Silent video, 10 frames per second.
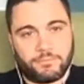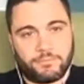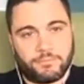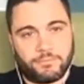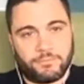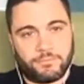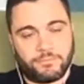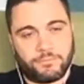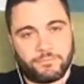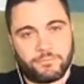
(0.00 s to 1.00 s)

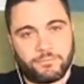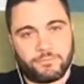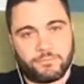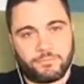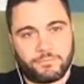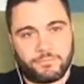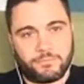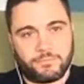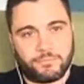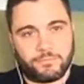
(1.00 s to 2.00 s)

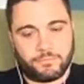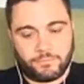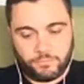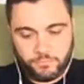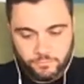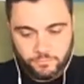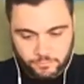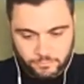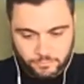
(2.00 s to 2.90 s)
[no speech]